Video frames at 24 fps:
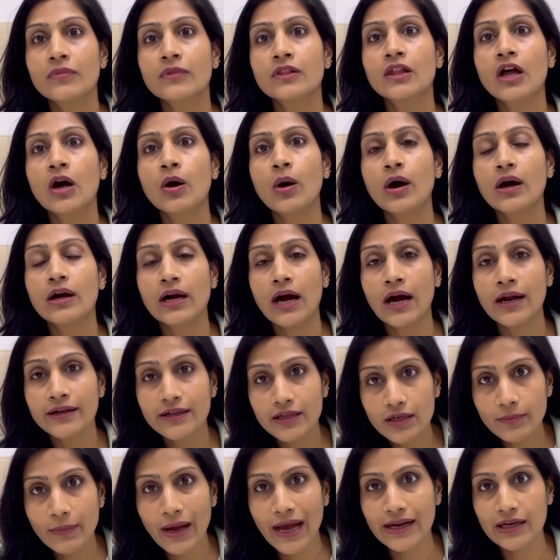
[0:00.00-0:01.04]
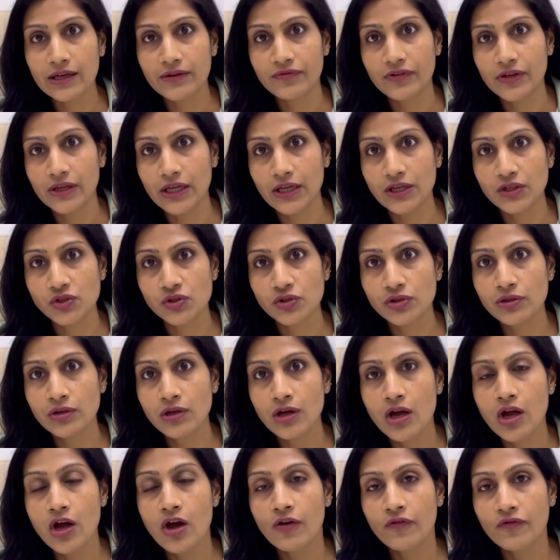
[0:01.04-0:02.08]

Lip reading: Now, under magnification,